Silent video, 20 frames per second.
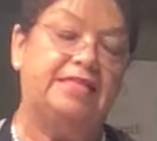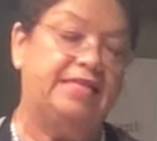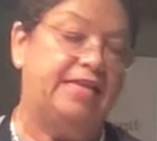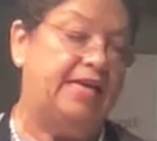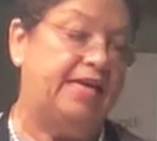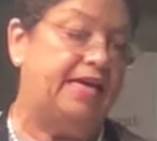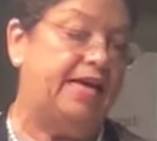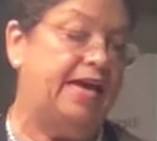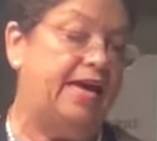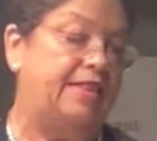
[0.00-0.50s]

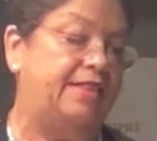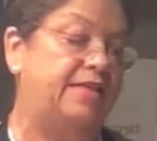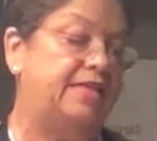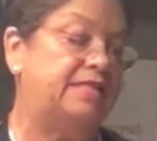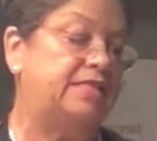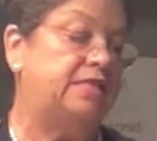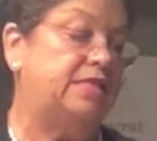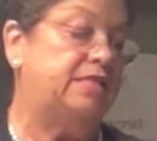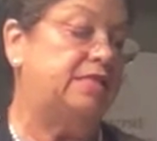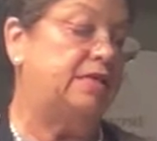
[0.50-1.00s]
D, and
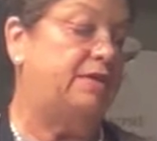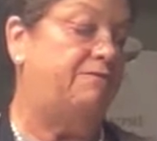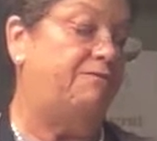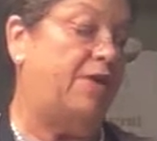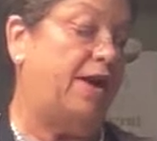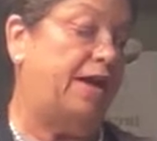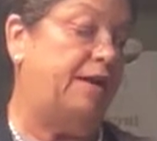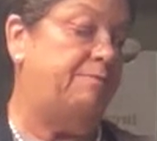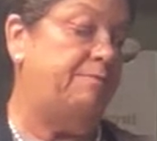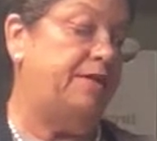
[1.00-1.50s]
this is
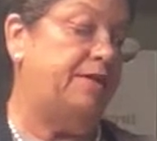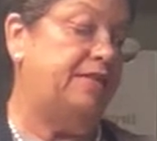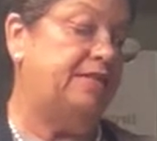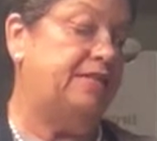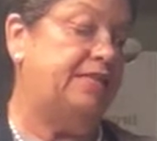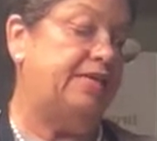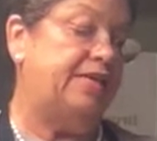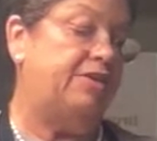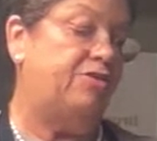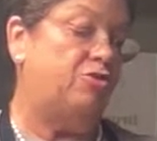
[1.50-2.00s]
vitamin
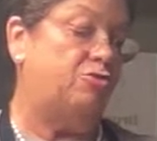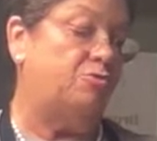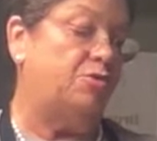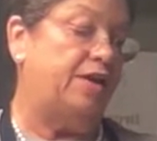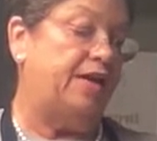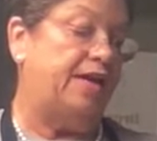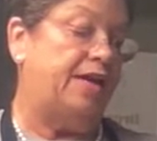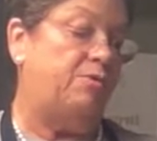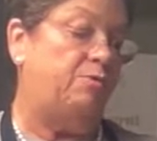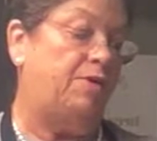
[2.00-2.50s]

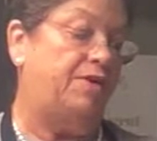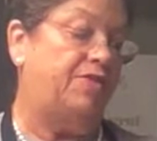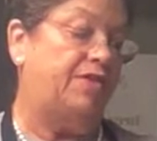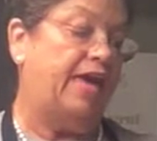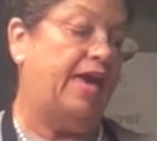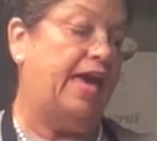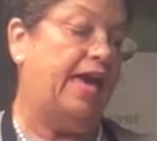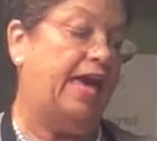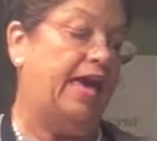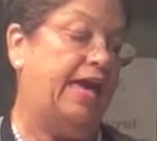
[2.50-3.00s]
D3 with
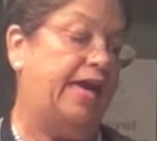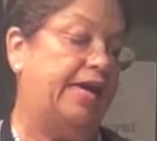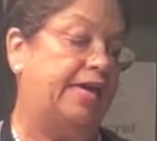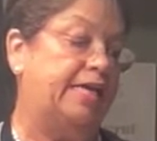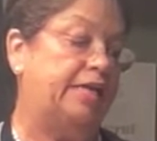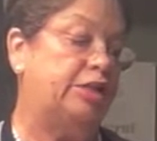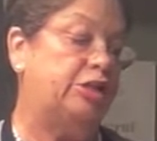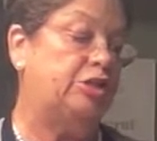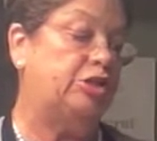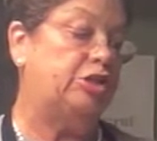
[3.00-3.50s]

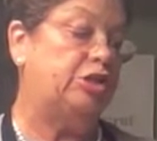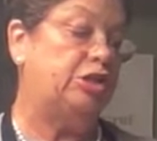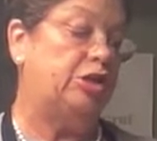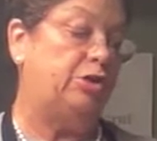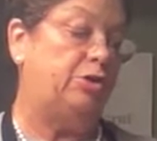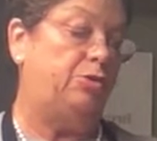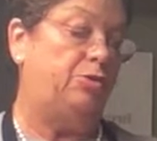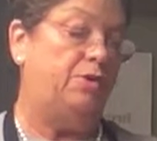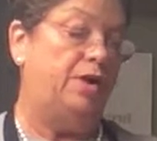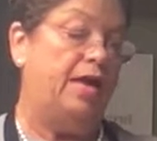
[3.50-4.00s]

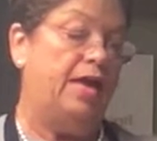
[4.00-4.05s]
K2.